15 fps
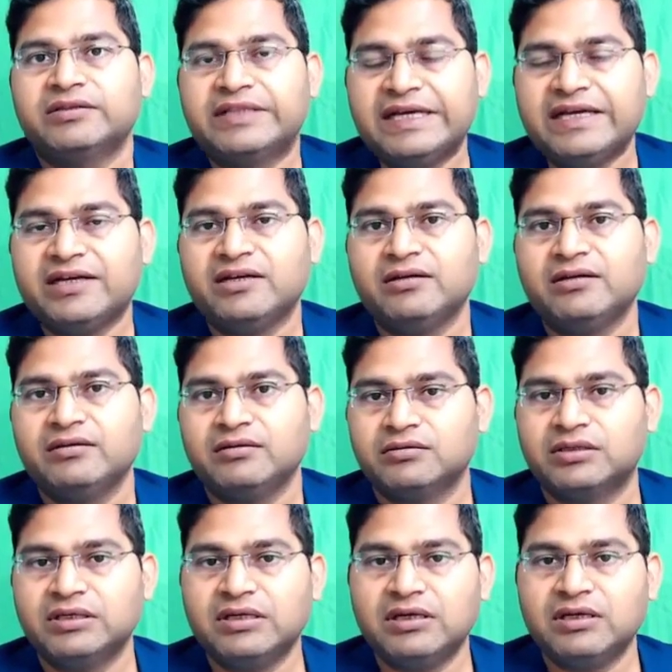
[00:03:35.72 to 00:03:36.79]
then
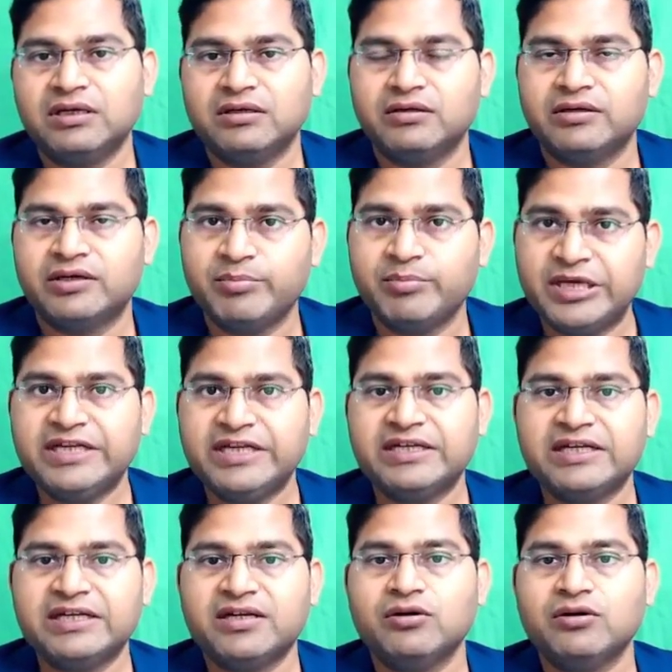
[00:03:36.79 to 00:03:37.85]
the remaining
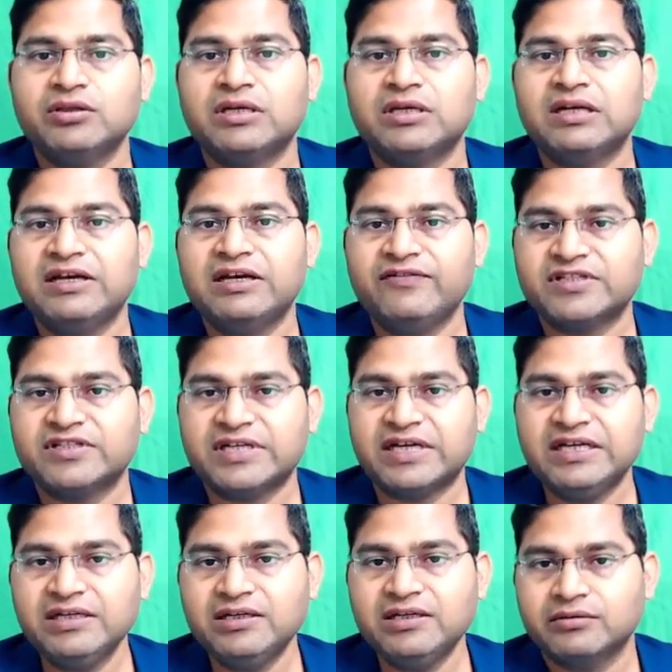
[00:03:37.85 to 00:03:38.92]
data on the left
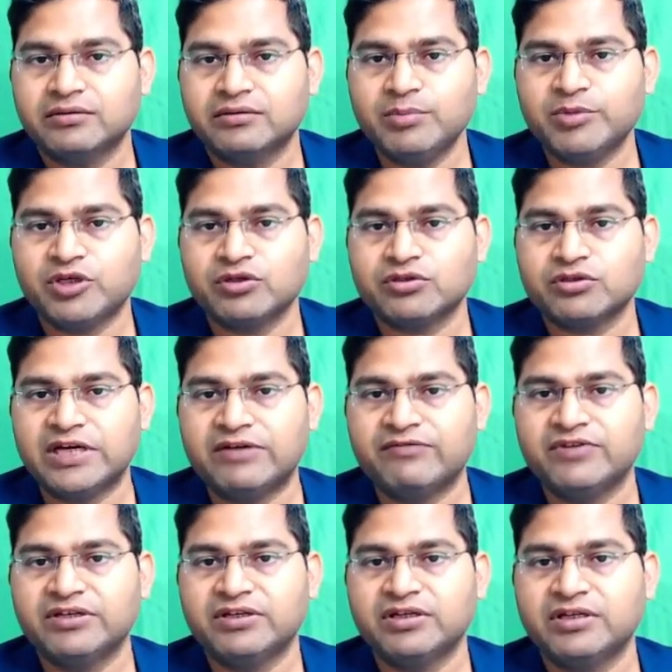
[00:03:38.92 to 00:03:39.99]
side okay because we
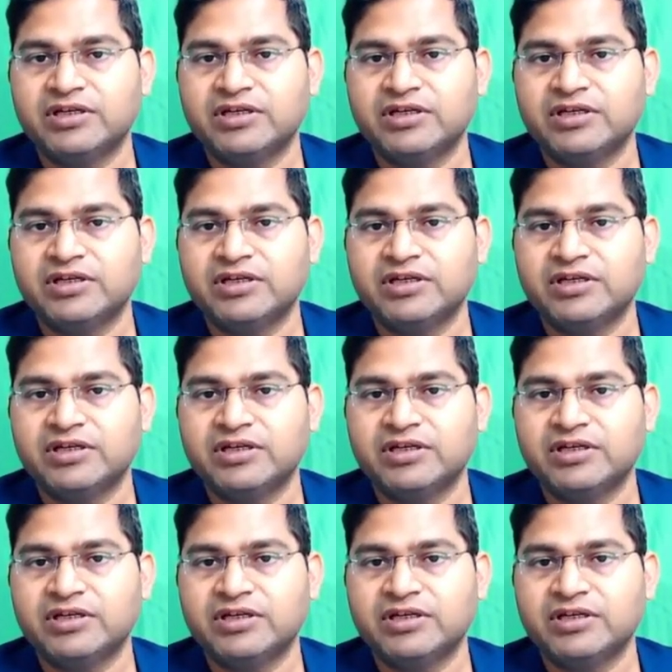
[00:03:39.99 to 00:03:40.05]
have